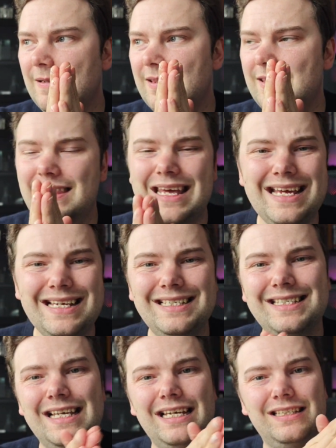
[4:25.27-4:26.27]

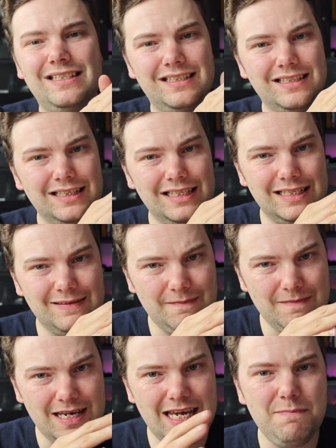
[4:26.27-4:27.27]
things that
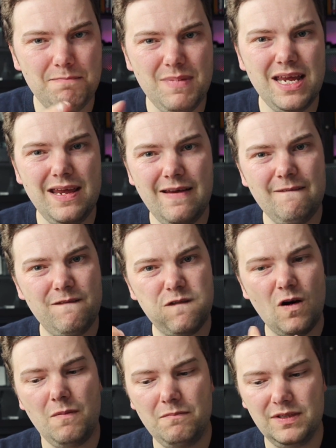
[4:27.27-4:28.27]
keep me
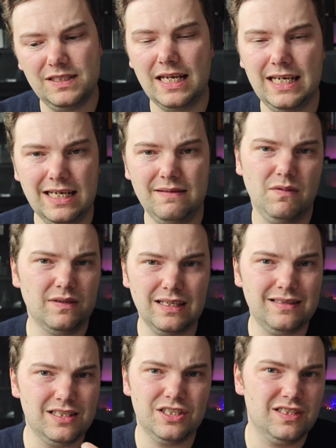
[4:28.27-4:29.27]
from
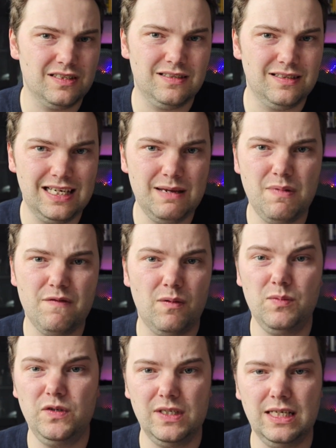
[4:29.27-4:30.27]
keep me
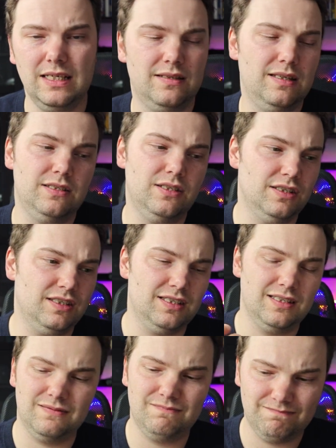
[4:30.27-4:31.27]
from using
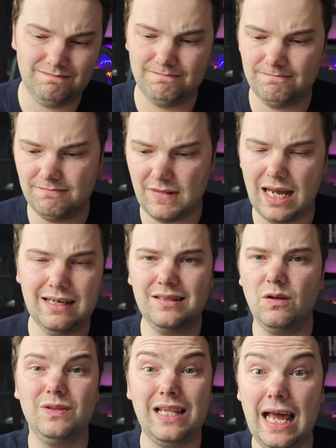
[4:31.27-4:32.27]
it. I
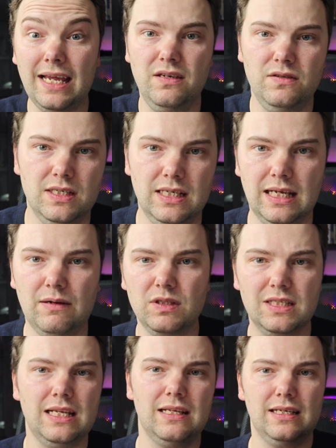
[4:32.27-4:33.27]
don't like using it.
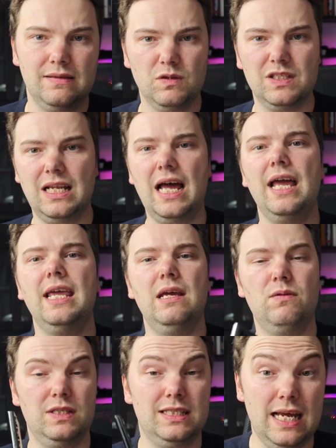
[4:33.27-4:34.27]
It was lying
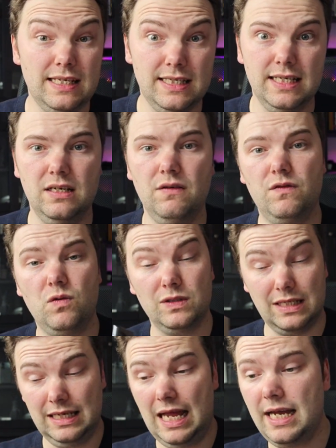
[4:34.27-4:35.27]
here, I was testing it, of
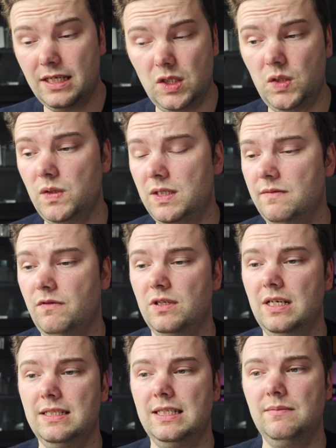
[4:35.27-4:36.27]
course. I like to use it for
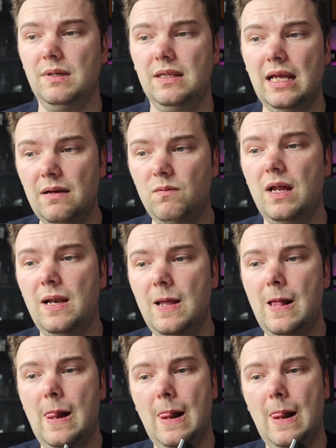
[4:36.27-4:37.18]
testing, but then when